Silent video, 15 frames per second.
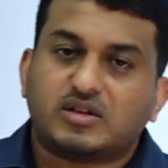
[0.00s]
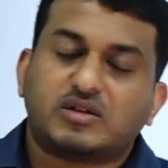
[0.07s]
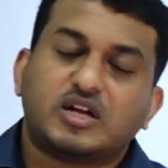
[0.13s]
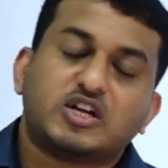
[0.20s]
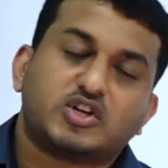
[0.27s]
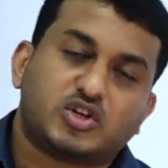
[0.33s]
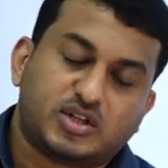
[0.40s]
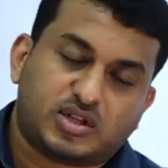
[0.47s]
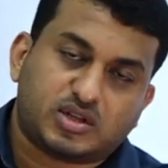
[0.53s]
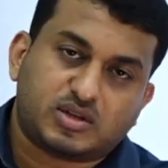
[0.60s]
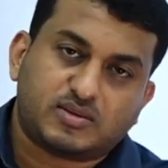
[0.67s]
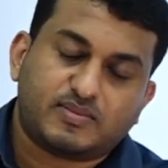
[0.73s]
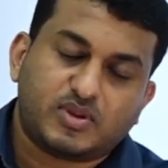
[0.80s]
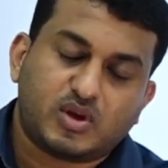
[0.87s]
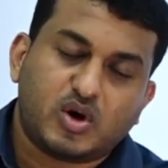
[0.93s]
Celsius
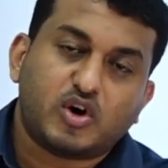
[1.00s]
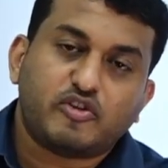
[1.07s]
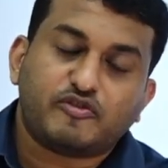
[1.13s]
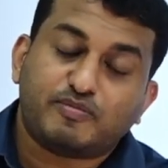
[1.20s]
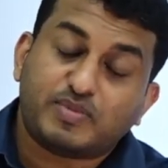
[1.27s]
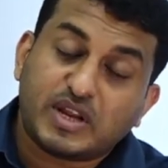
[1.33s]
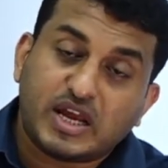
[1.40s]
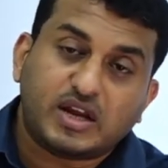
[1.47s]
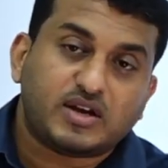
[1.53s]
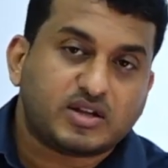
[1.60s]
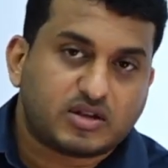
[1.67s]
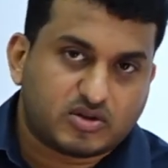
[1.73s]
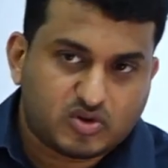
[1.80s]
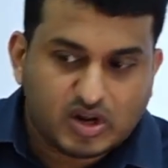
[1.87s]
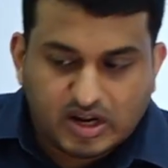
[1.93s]
of
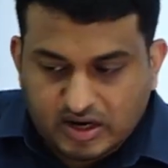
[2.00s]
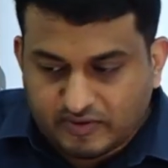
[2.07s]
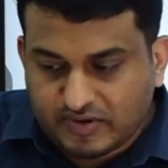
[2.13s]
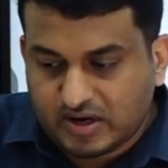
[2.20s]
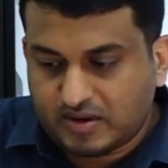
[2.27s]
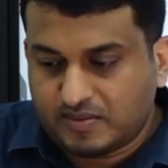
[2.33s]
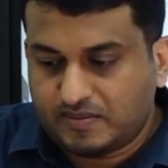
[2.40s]
pre-industrial level.